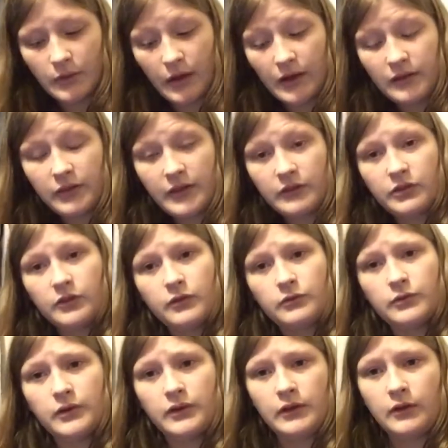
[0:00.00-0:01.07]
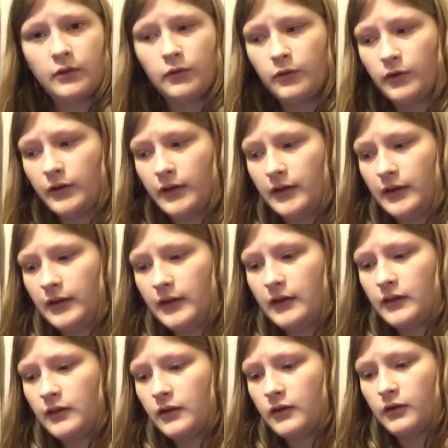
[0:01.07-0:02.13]
I think they're really cool.
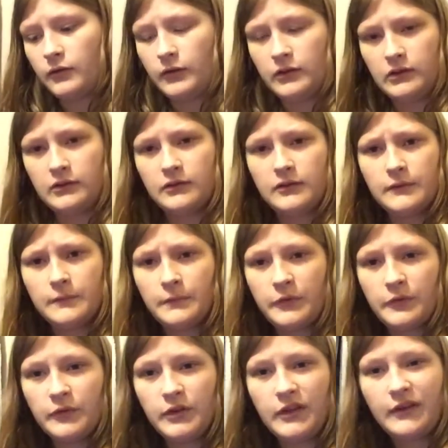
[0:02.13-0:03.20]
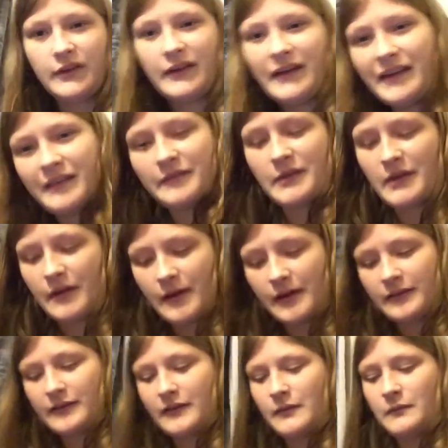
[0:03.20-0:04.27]
Eno is really creative and
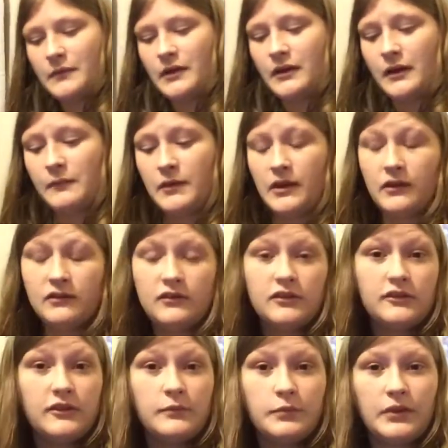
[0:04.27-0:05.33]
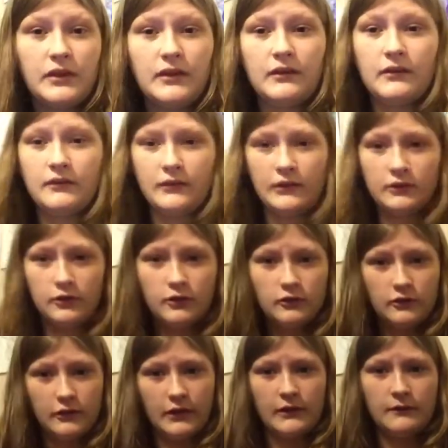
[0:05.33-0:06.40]
awesome, and I mean, she played, as I told
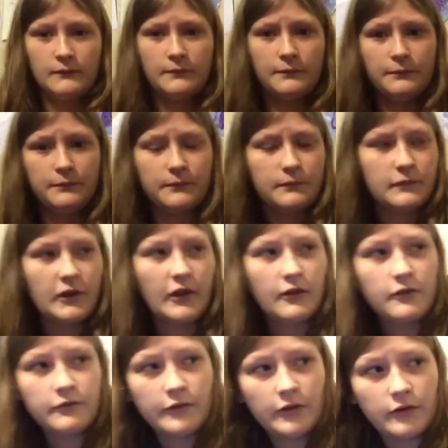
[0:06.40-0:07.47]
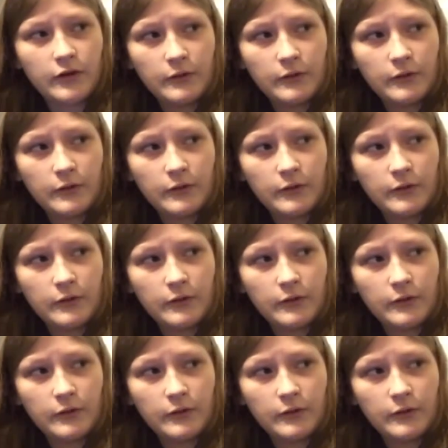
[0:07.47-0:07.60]
you, like, Telephone.